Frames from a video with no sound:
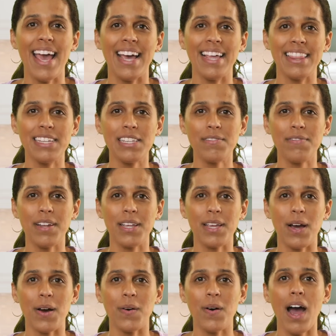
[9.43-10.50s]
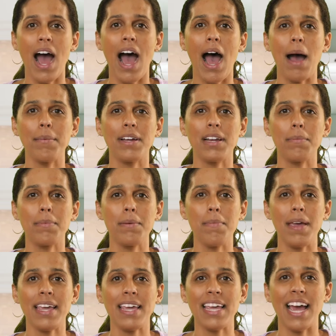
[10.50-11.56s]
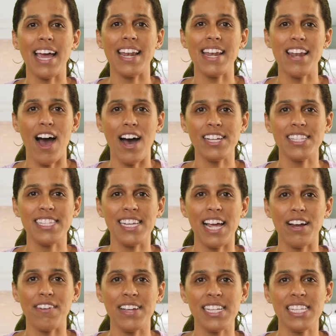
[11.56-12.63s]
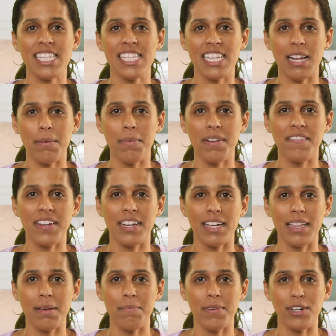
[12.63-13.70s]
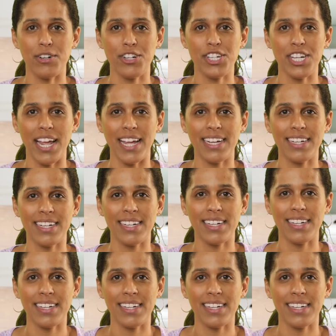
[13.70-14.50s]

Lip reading: In this video, I'm going to be making a non-dairy cinnamon vanilla milkshake.